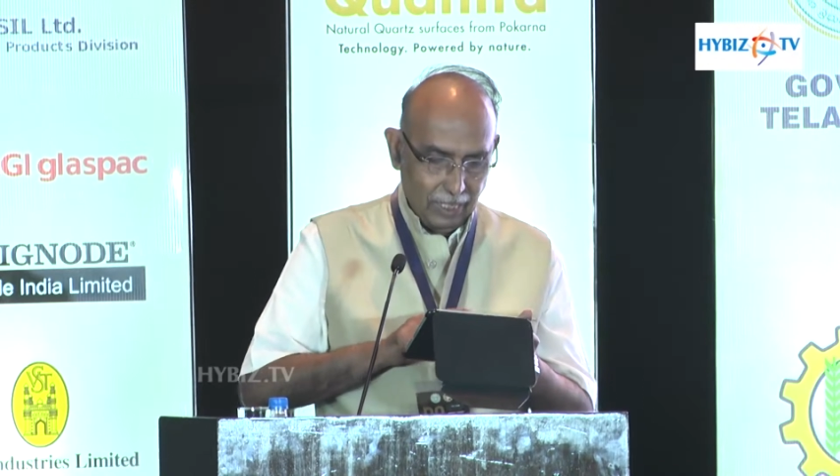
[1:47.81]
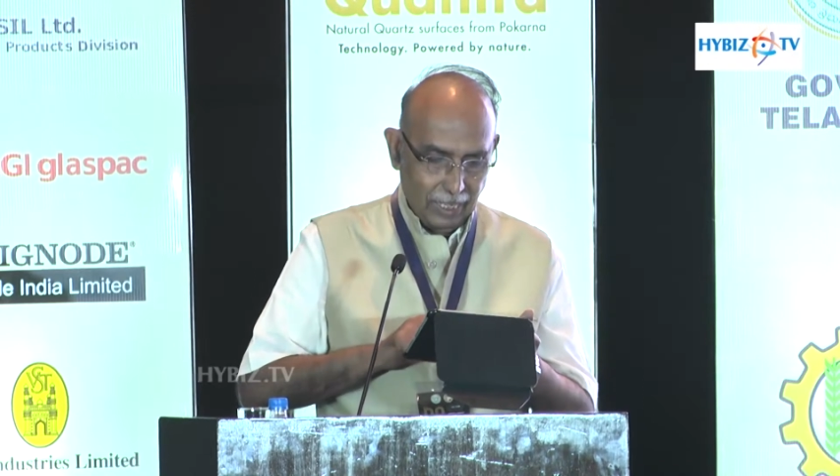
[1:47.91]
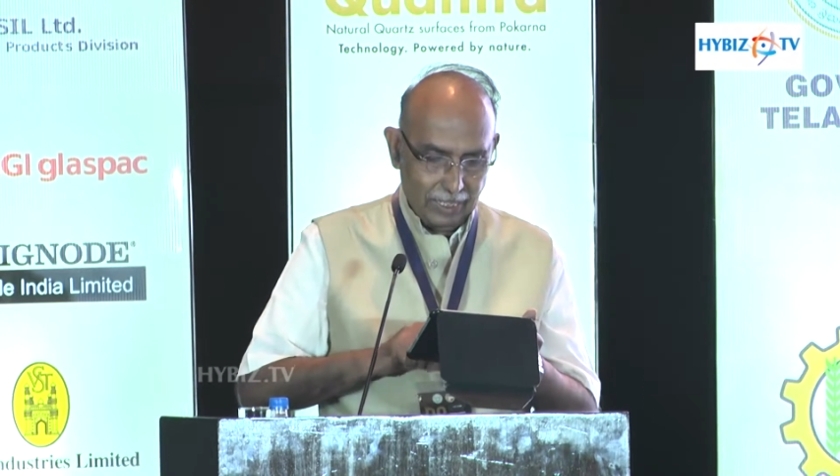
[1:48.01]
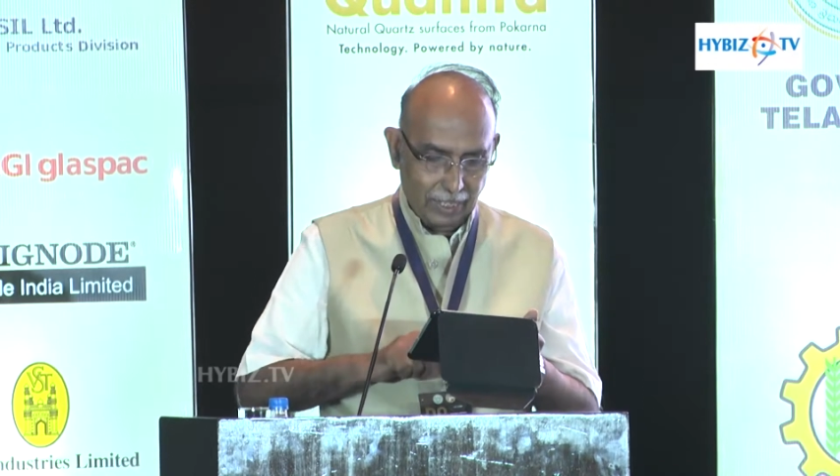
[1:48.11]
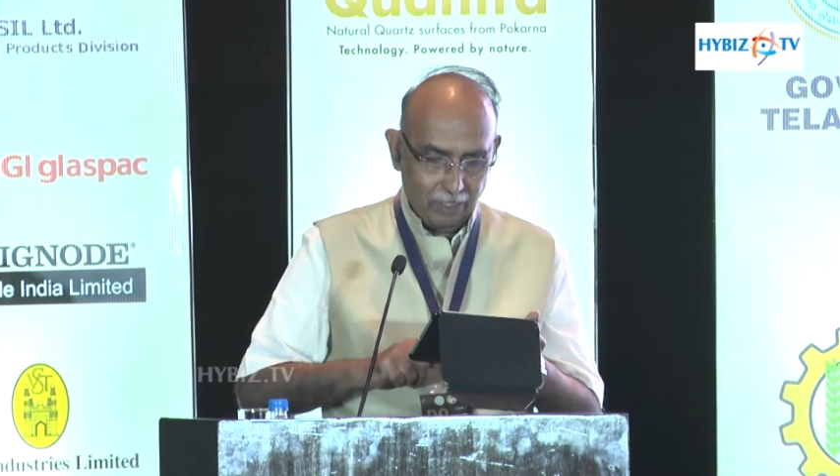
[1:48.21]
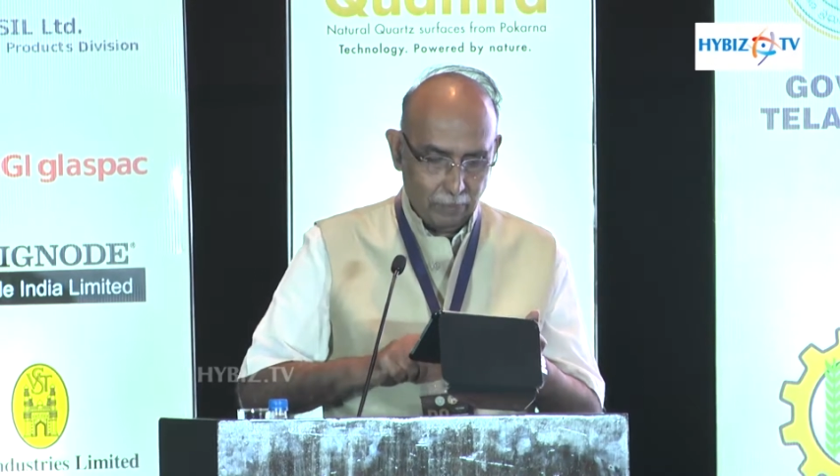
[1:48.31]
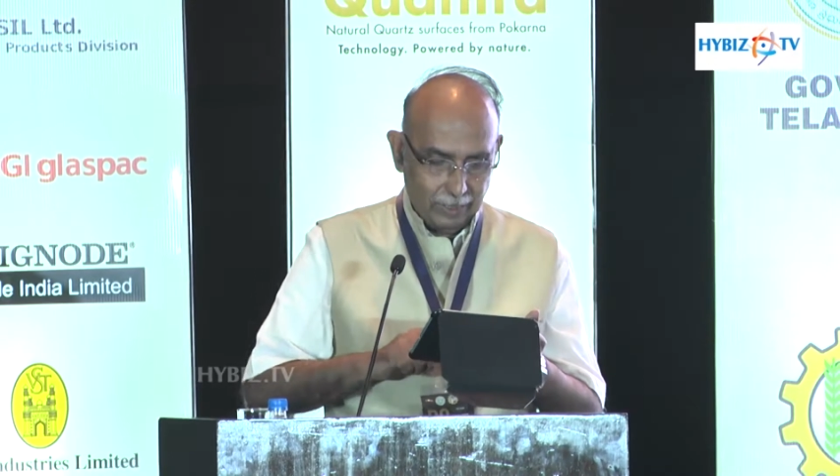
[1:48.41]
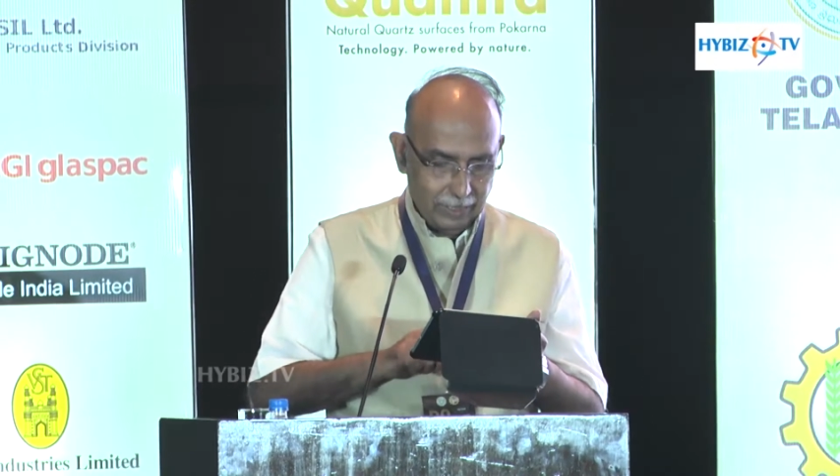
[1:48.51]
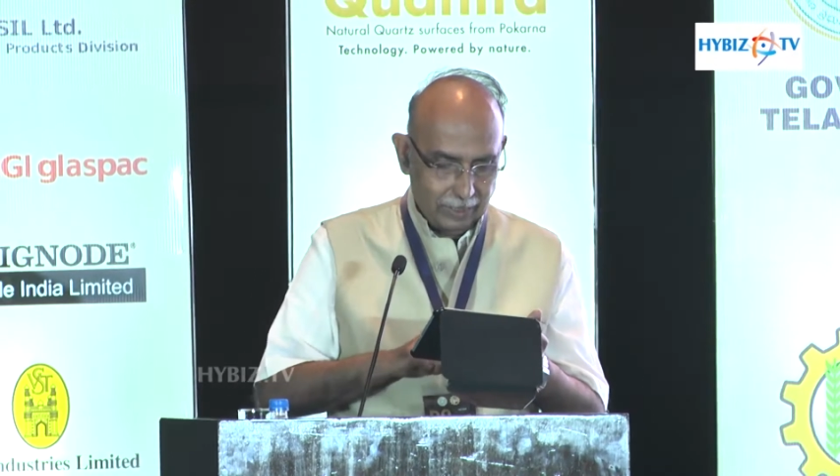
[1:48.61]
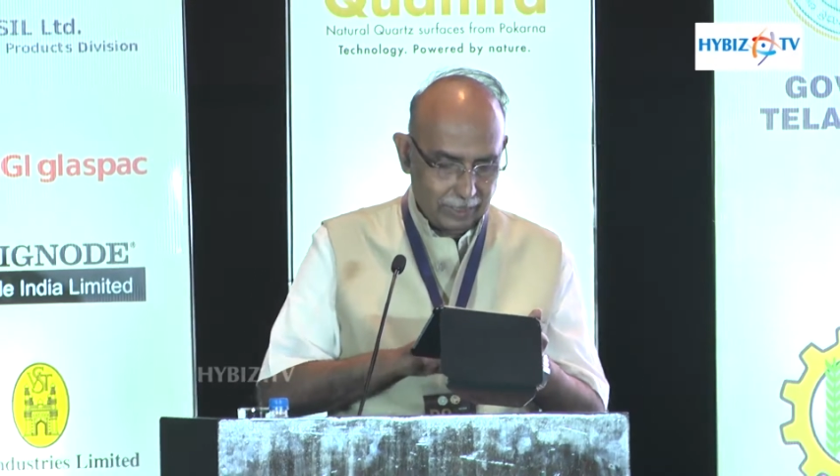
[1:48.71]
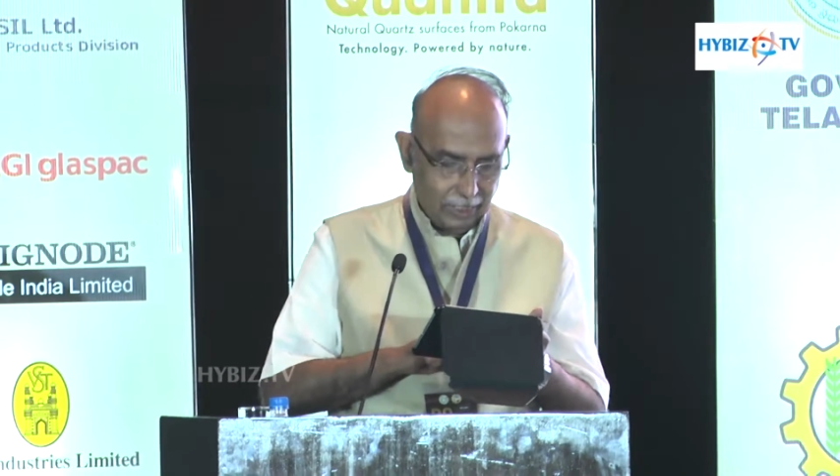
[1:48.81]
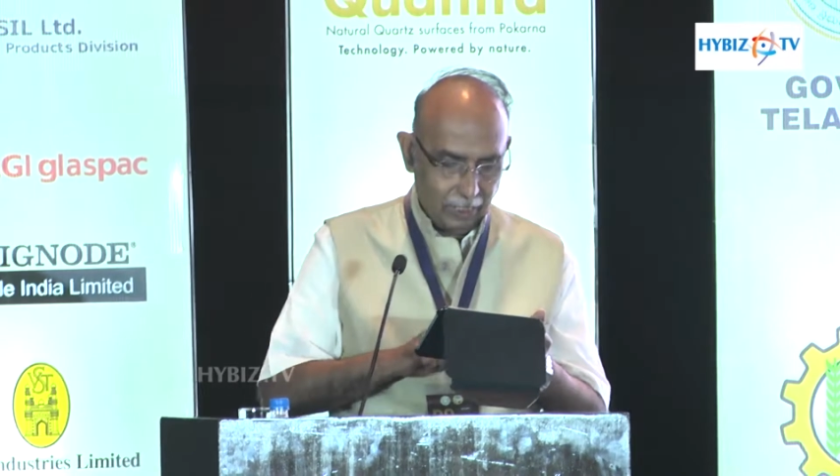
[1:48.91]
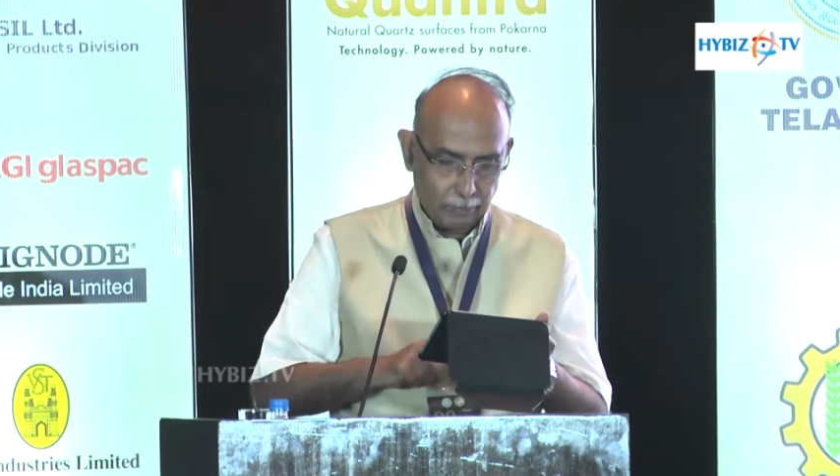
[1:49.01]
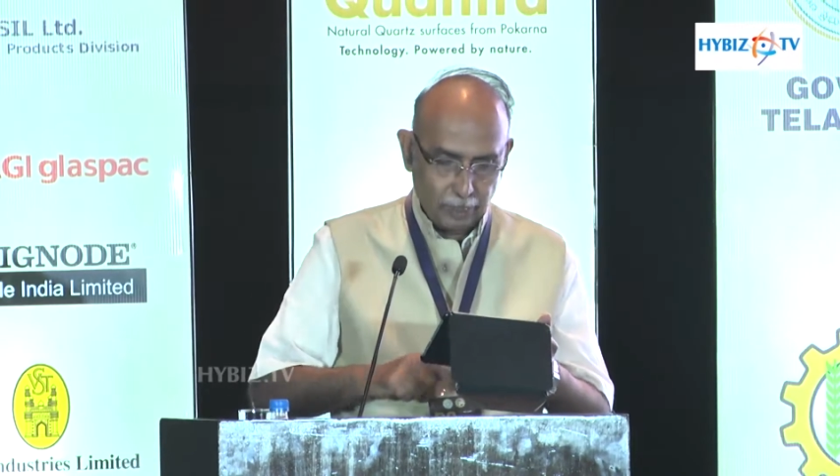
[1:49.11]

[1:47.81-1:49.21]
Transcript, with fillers: and everybody else cannot be